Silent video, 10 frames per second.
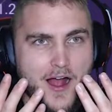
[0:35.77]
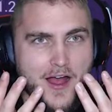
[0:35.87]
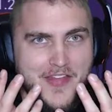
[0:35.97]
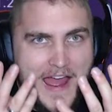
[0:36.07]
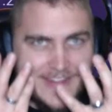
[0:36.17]

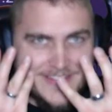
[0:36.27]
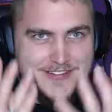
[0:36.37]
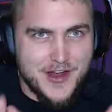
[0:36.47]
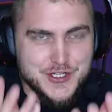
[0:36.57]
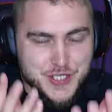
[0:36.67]
That's
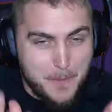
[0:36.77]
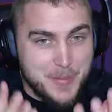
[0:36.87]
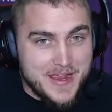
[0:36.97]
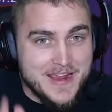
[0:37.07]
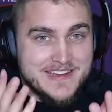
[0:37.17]
such a
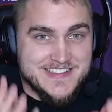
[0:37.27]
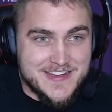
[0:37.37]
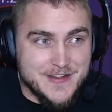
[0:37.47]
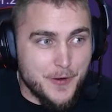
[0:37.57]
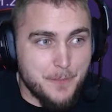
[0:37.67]
big
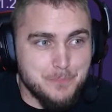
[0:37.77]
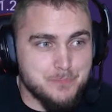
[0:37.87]
deal.